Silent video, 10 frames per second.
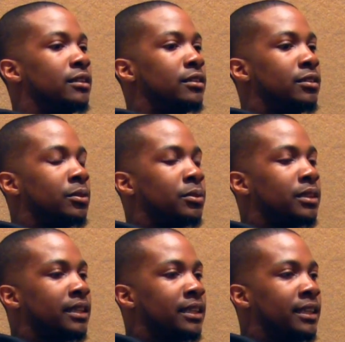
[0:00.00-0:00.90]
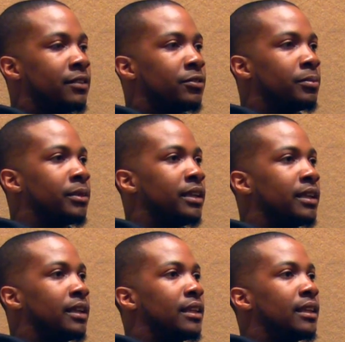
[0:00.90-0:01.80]
So what they did for me,
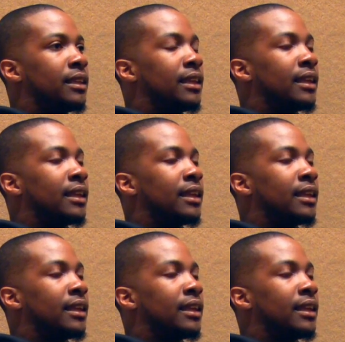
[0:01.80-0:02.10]
they